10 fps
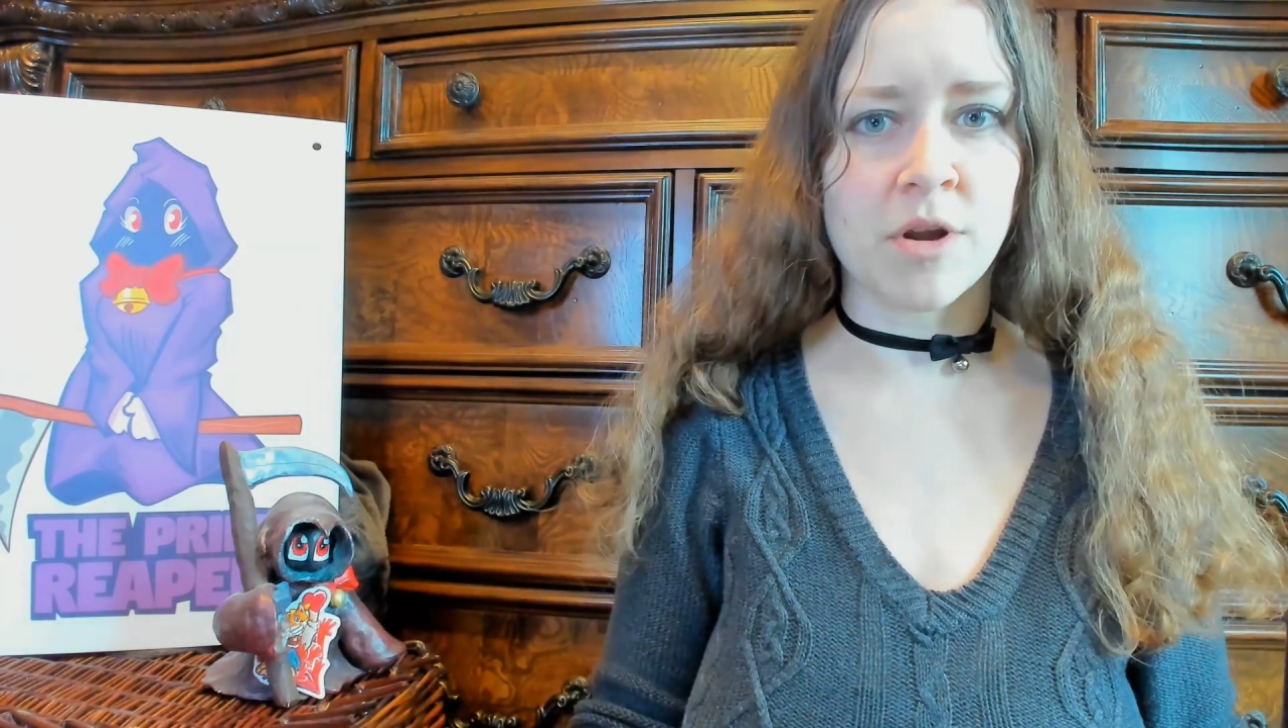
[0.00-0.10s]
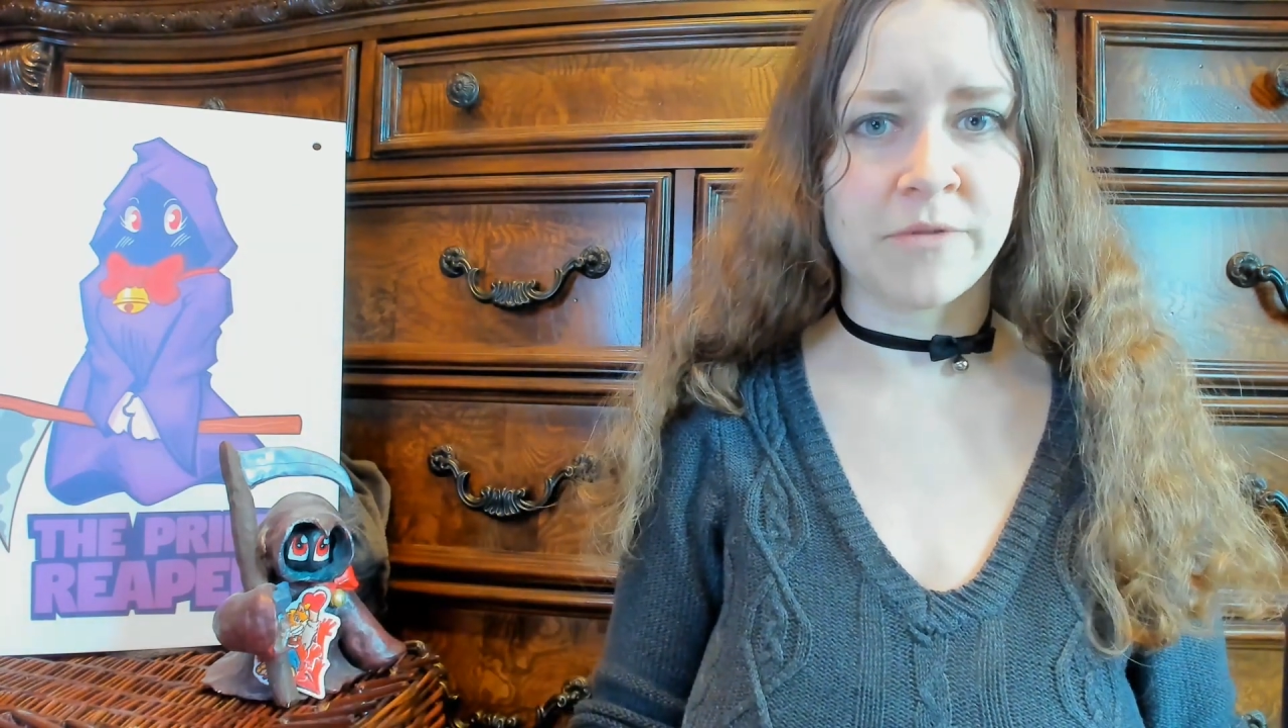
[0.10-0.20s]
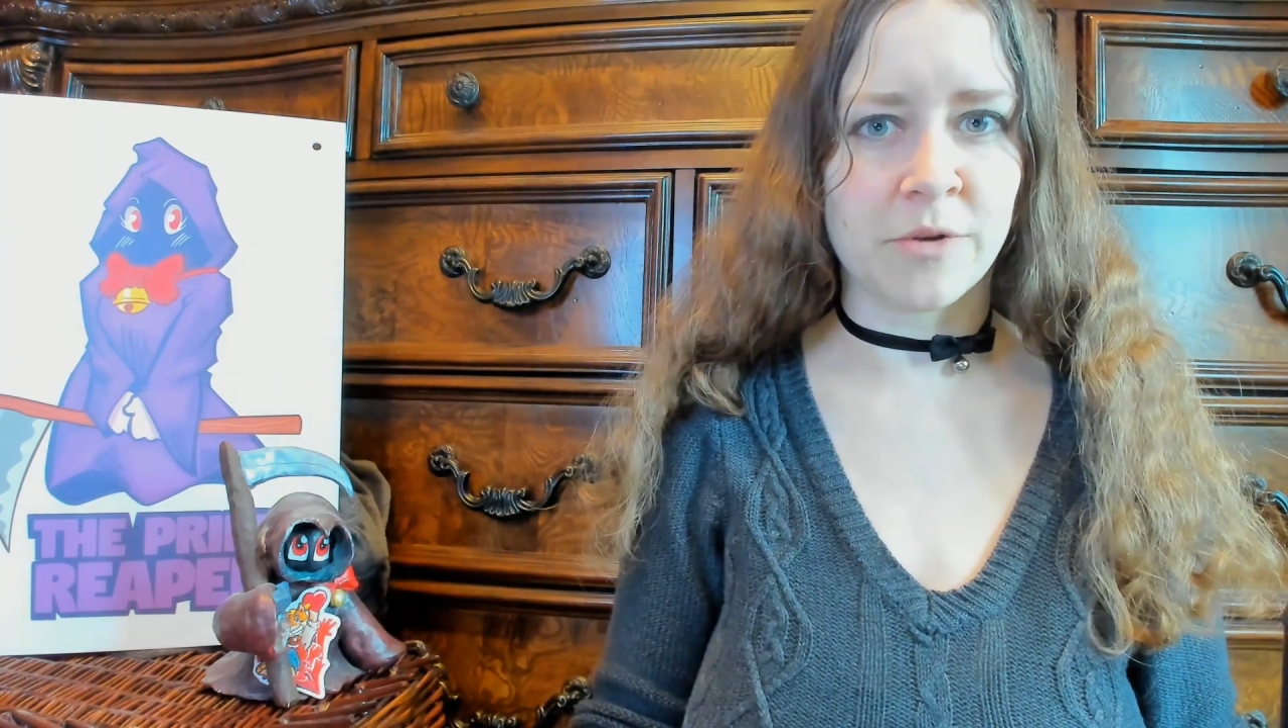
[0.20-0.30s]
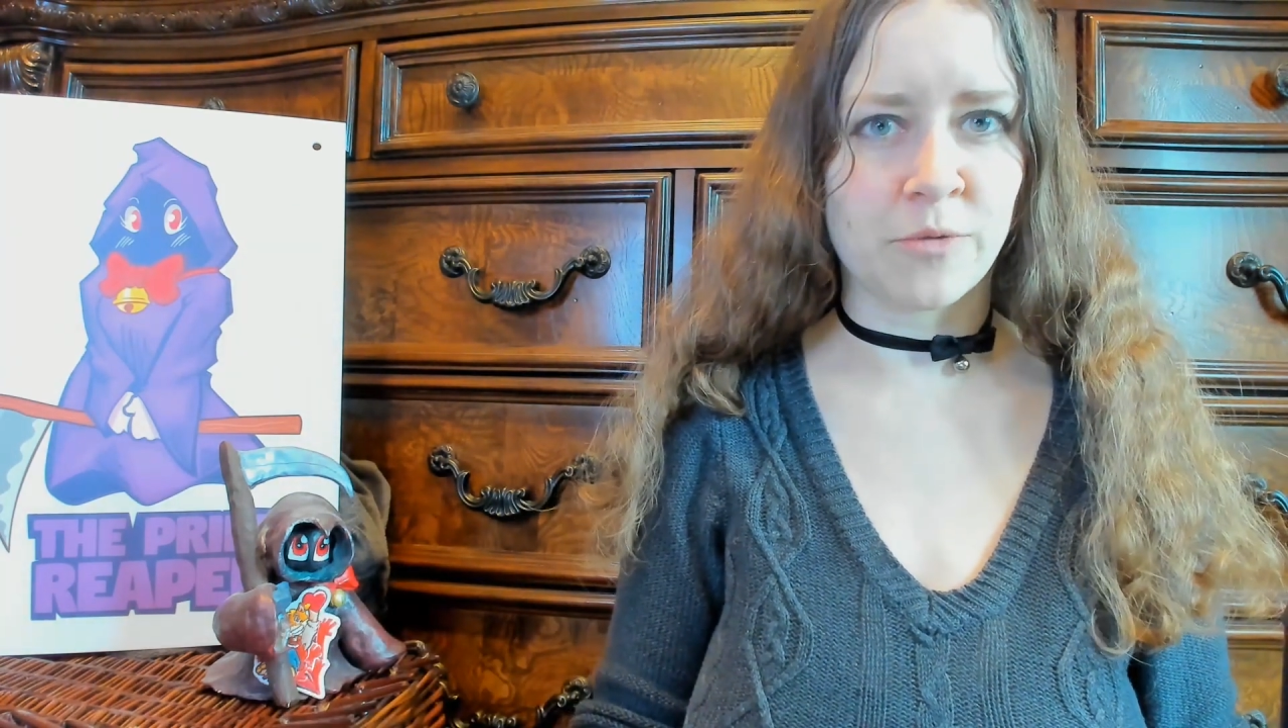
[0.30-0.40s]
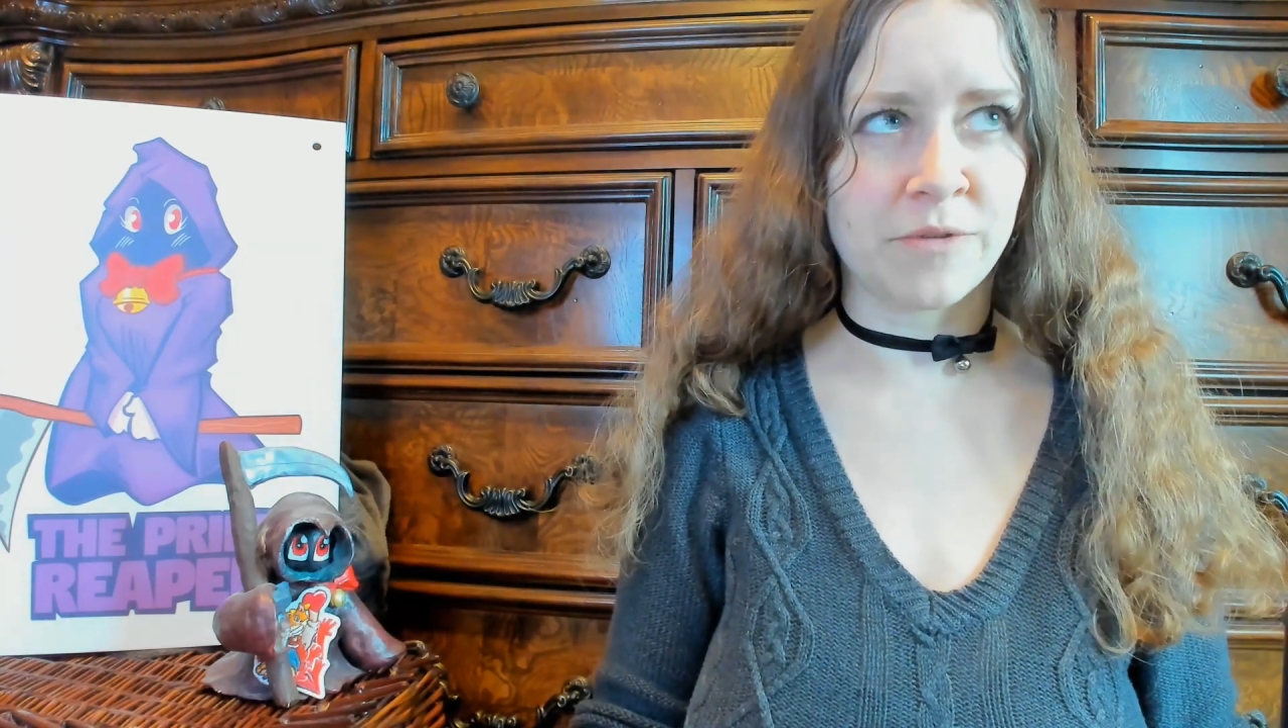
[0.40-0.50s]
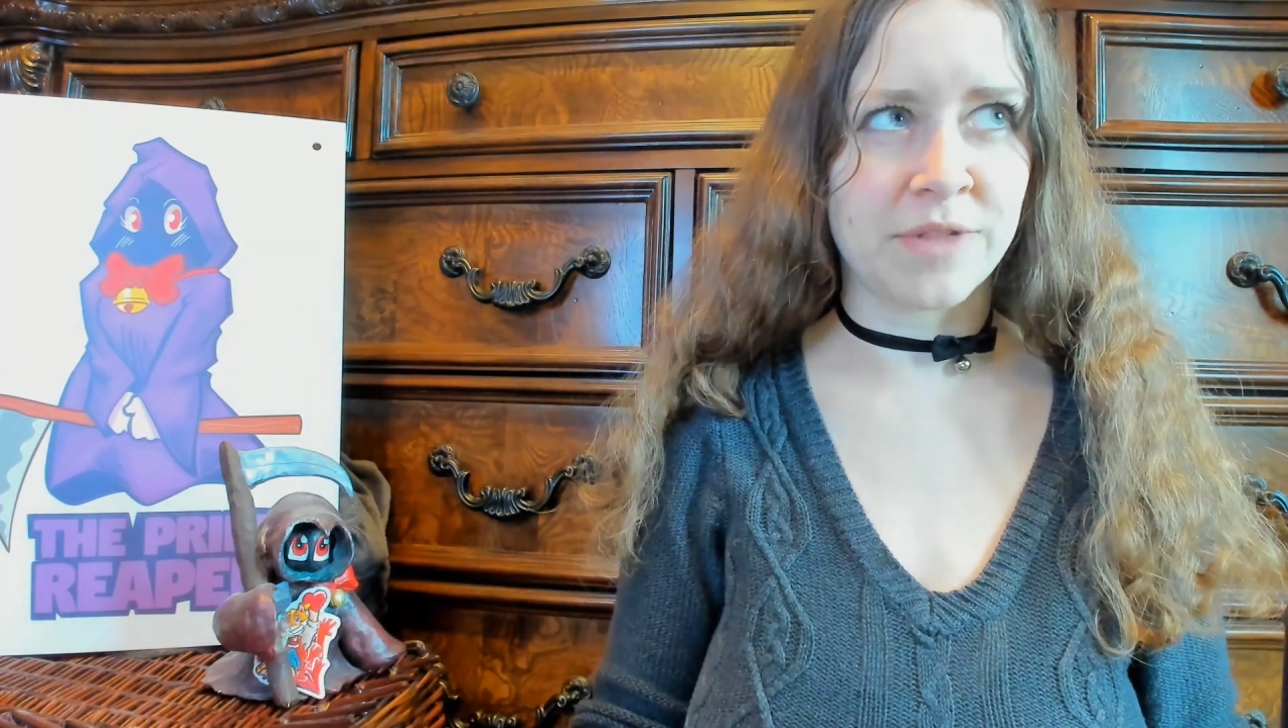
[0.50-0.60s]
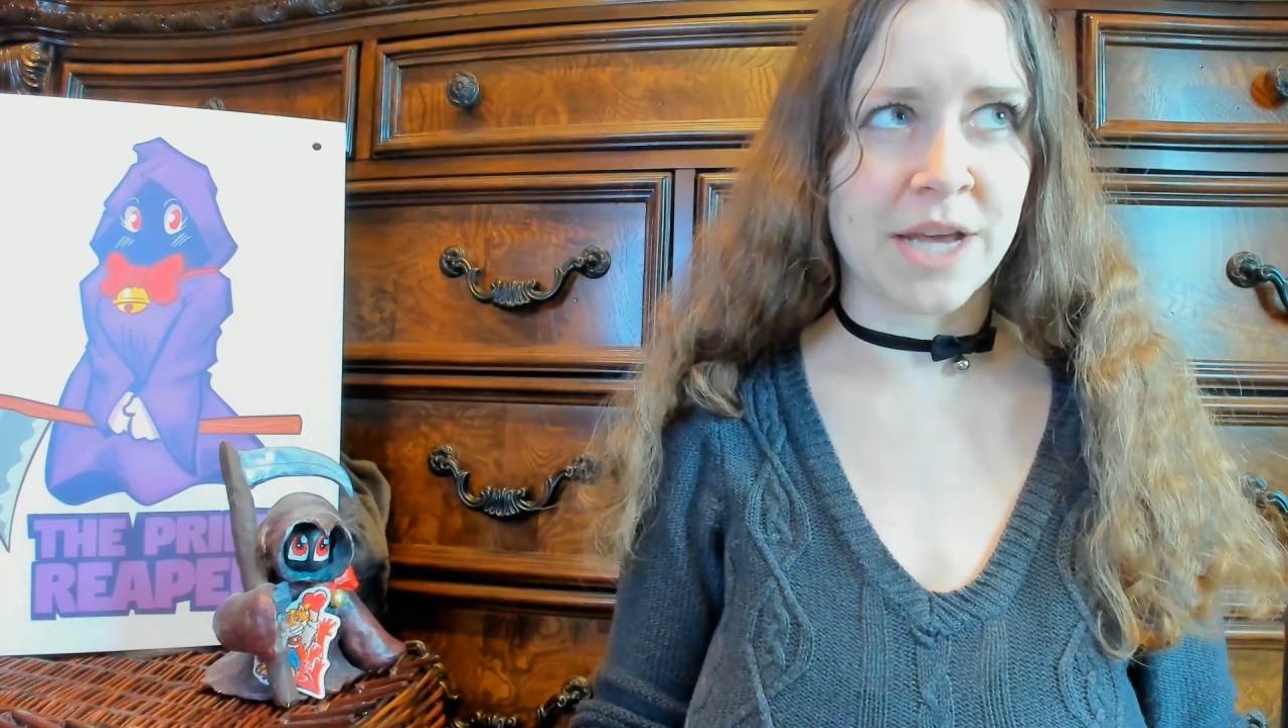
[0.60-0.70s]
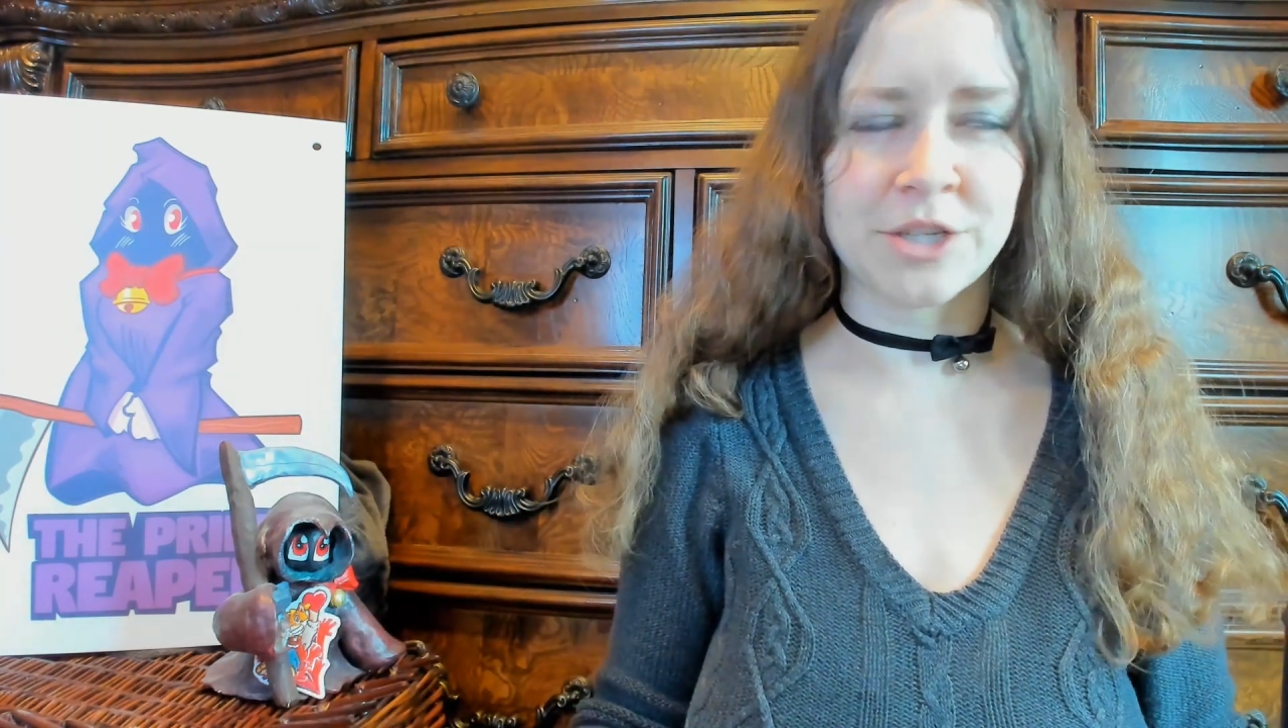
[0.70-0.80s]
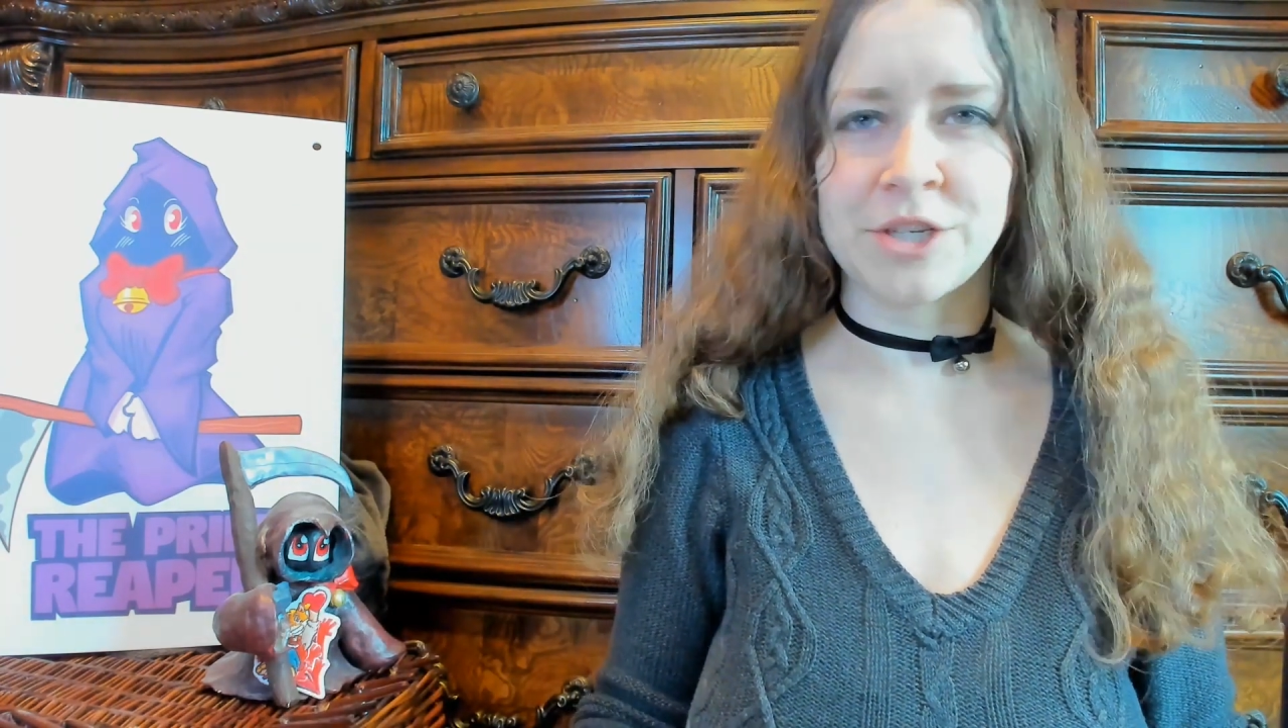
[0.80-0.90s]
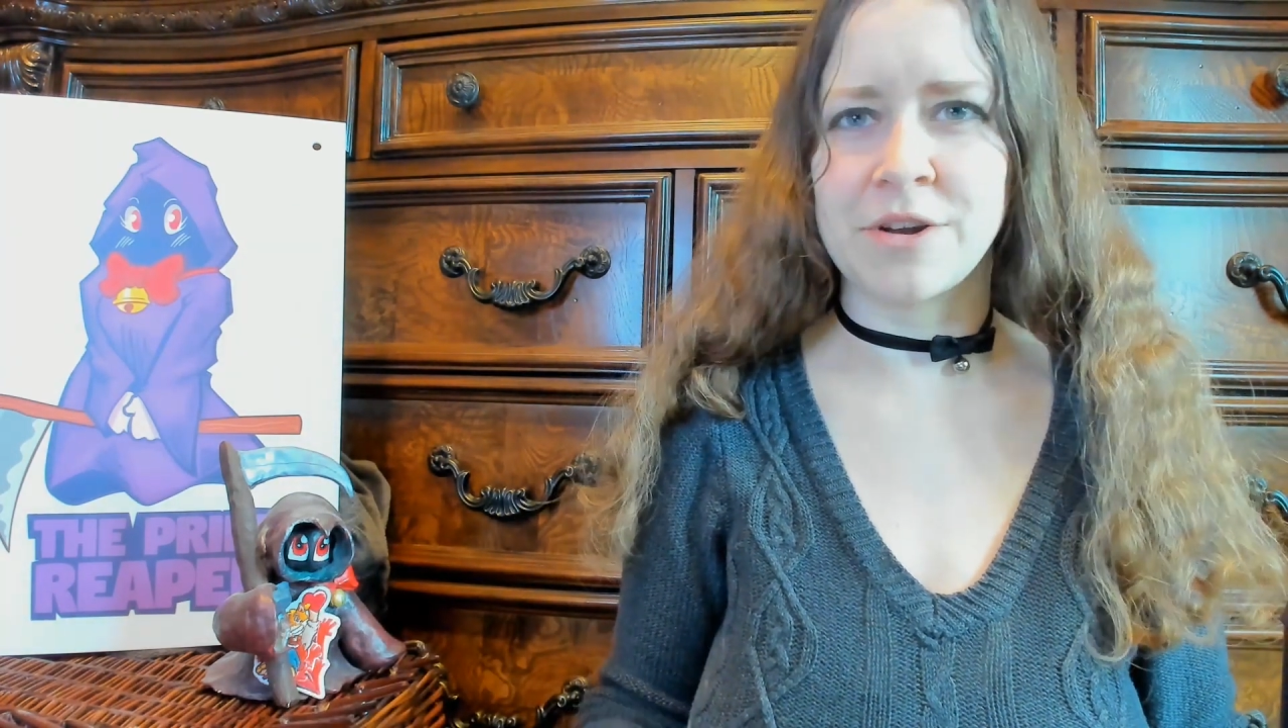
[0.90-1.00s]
of a reflection